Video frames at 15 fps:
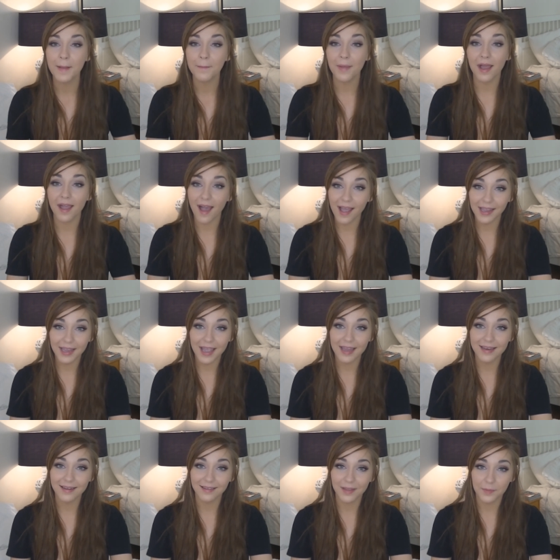My
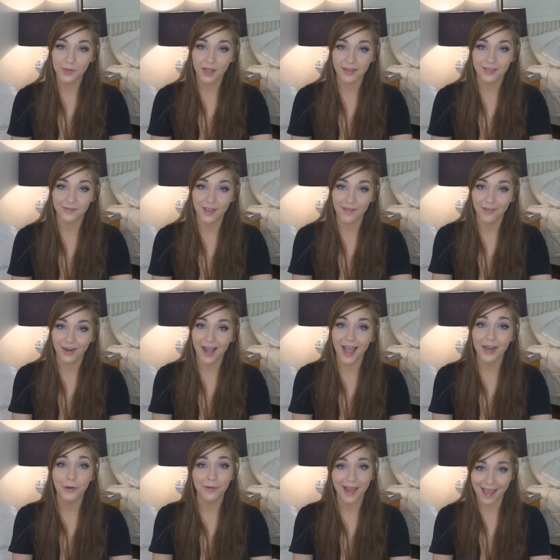high-end lip gloss favorite,
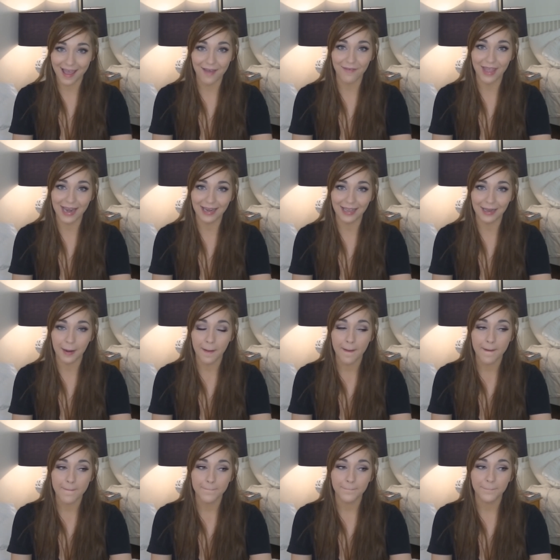I don't have any,
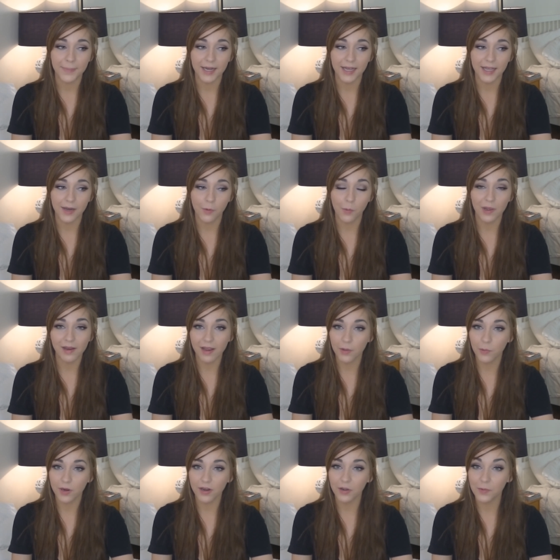but where
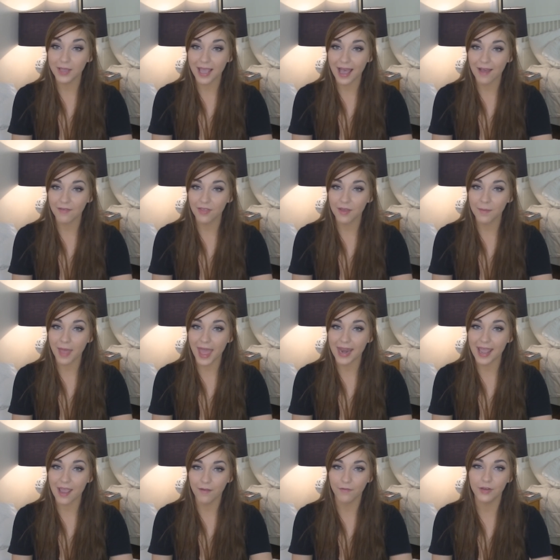I work we have them, and
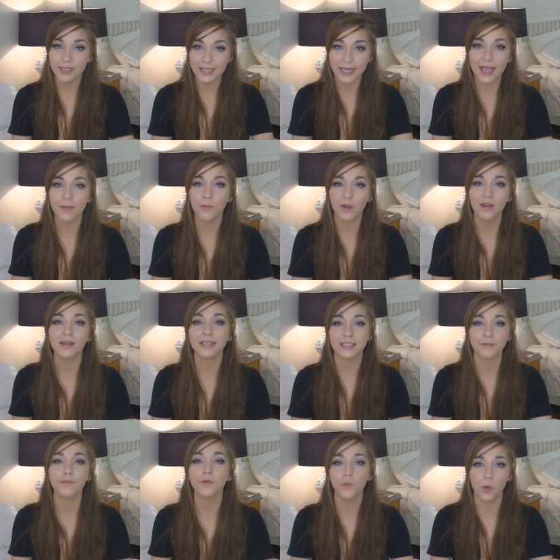every day I'm wearing a
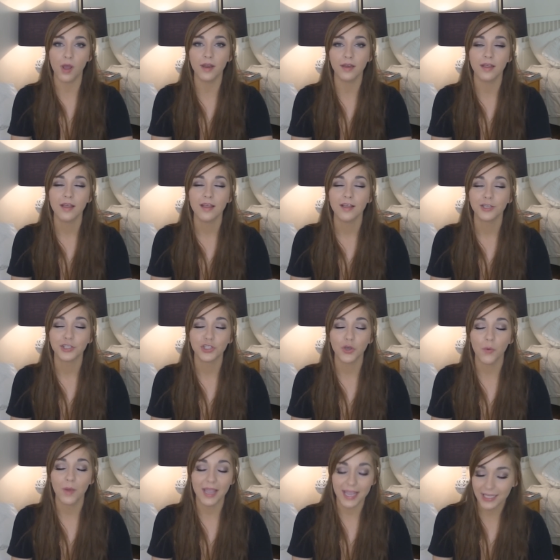different one.
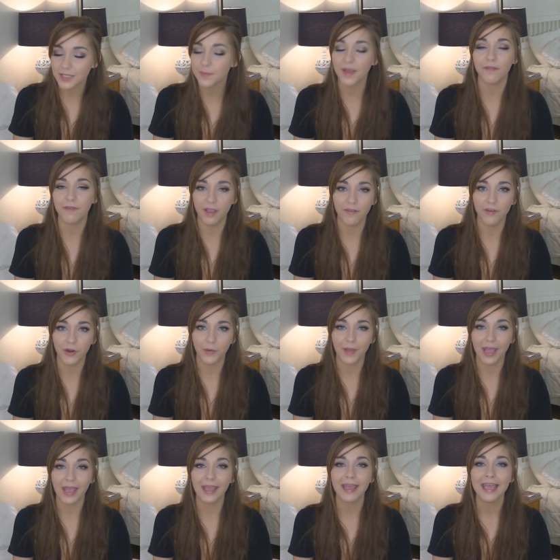So it's my favorite,
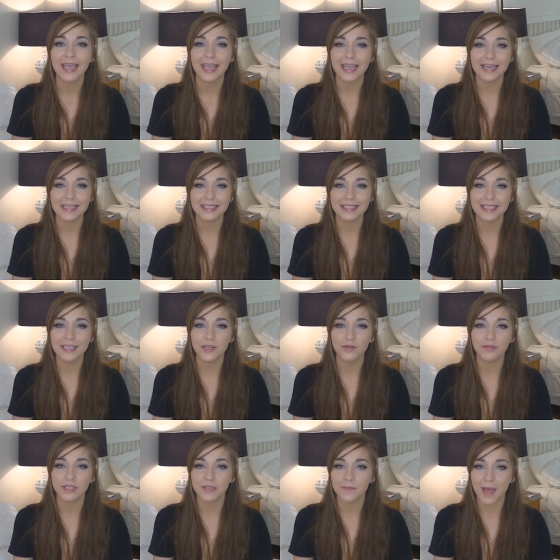okay? It is the new
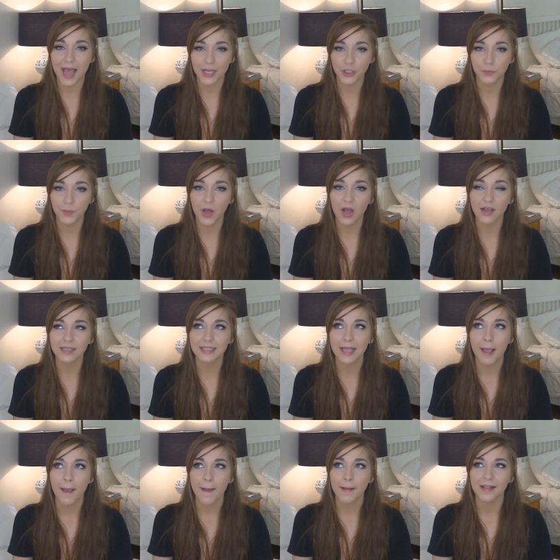Smashbox
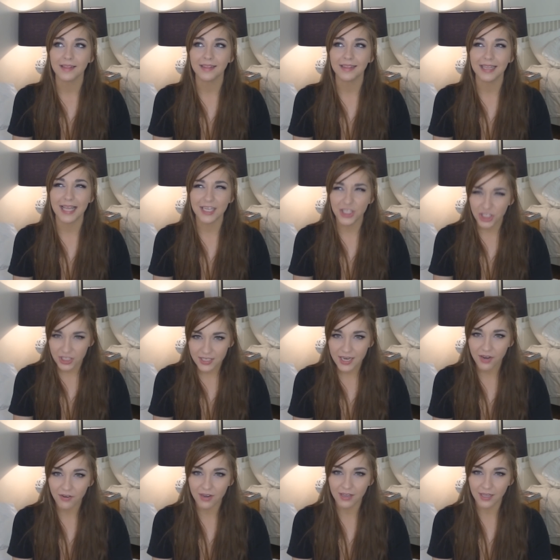
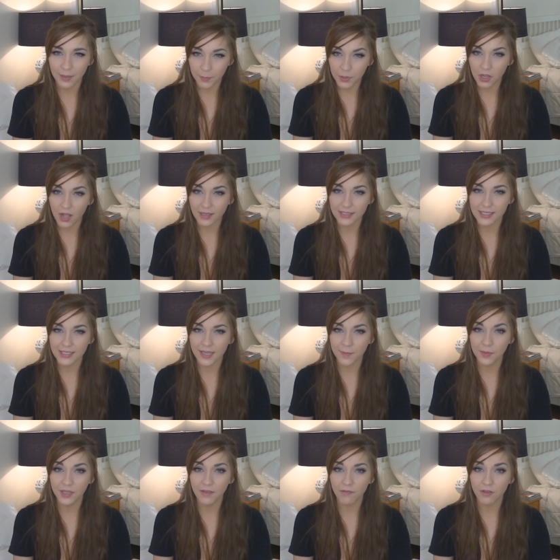Legendary Lip Glosses, I
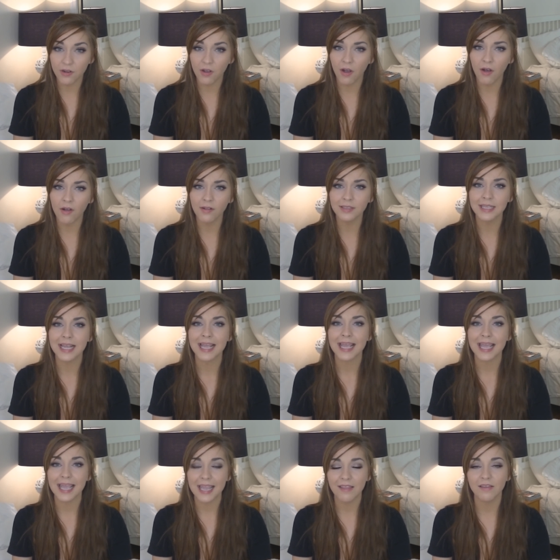believe they're called,
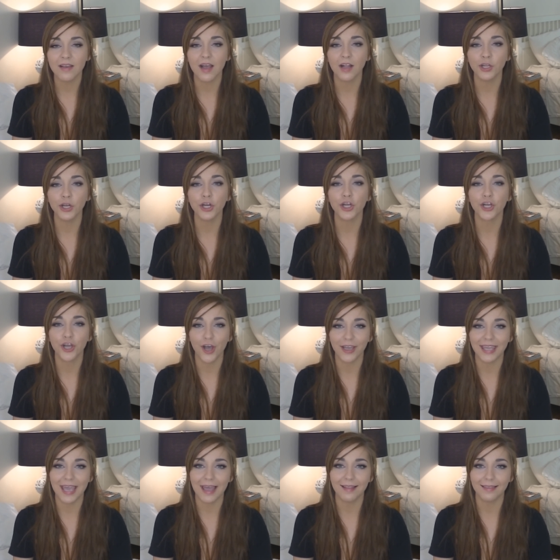in the color
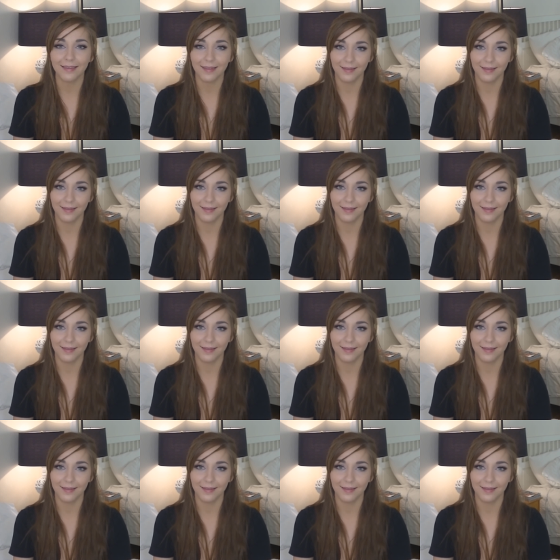Coquette.